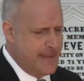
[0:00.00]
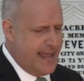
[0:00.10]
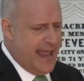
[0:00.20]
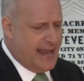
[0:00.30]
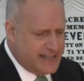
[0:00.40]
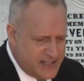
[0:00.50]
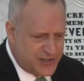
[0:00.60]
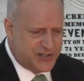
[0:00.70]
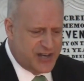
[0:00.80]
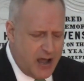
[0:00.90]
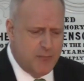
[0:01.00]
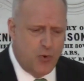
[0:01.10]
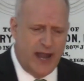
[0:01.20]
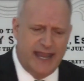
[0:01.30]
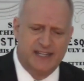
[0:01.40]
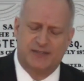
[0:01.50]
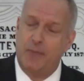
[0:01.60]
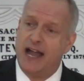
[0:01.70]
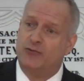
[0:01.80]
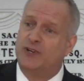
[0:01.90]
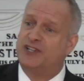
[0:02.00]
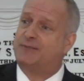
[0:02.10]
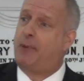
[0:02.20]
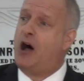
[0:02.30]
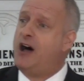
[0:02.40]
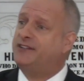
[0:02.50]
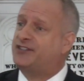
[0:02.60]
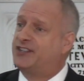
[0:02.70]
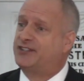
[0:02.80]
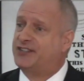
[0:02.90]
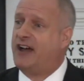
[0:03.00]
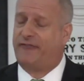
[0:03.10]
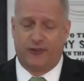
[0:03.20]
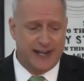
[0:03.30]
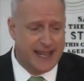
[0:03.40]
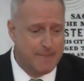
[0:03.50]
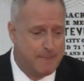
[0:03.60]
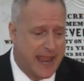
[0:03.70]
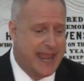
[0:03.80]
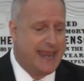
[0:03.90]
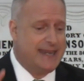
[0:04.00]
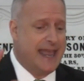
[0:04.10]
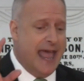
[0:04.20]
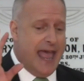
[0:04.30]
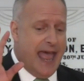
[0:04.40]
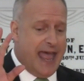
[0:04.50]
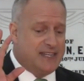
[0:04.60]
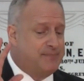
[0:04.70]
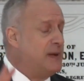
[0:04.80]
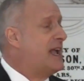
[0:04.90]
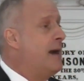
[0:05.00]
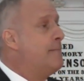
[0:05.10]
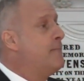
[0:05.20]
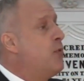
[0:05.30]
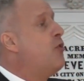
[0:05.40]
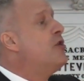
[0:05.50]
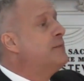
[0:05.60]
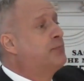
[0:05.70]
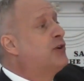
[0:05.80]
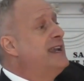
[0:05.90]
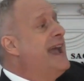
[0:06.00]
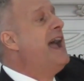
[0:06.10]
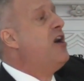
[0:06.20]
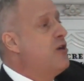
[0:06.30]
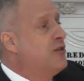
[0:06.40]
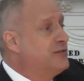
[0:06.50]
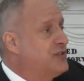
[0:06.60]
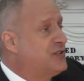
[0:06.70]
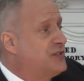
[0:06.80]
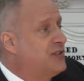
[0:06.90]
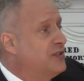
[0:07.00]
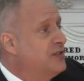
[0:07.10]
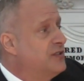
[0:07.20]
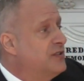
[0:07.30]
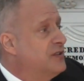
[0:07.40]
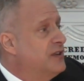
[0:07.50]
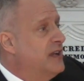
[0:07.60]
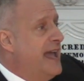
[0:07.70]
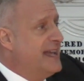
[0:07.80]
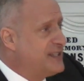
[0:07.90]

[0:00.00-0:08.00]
And in some ways, my response to suffering and pain has become more pronounced as a